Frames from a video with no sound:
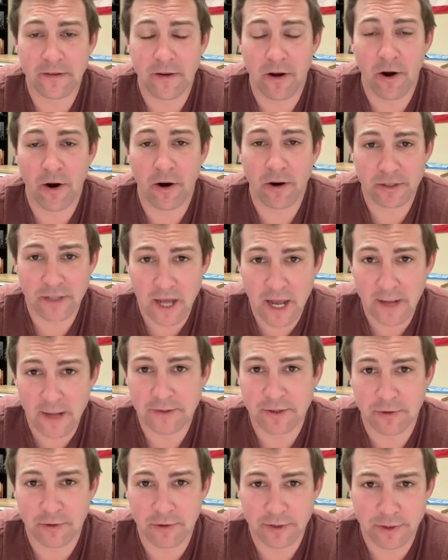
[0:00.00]
our
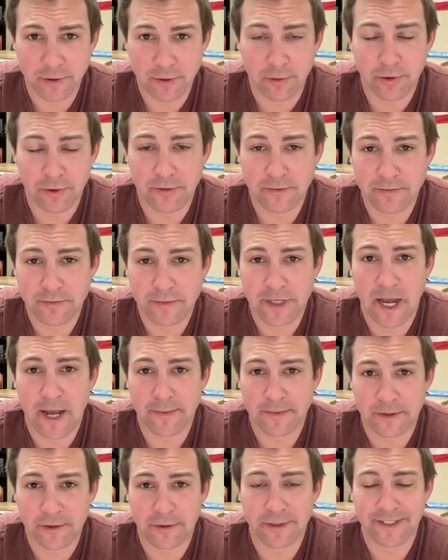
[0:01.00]
topsoil tool,
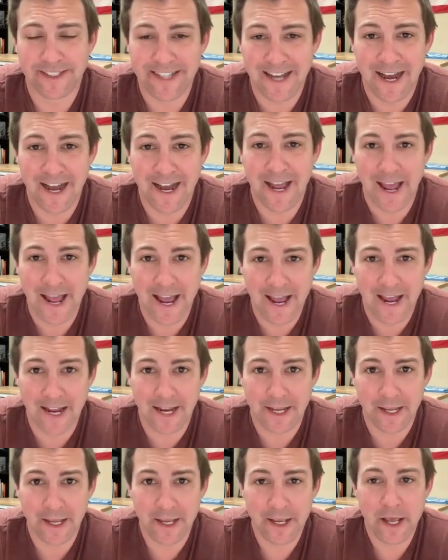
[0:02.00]

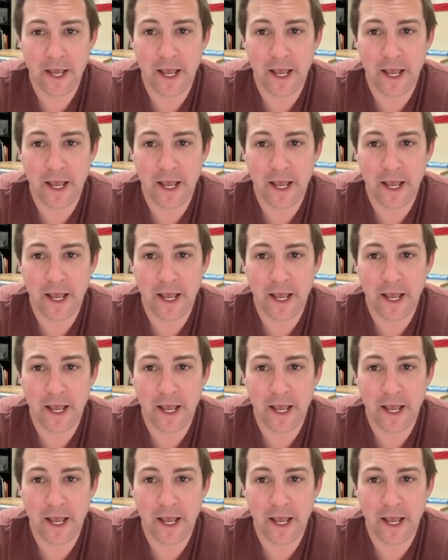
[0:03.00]
topsoil.ag,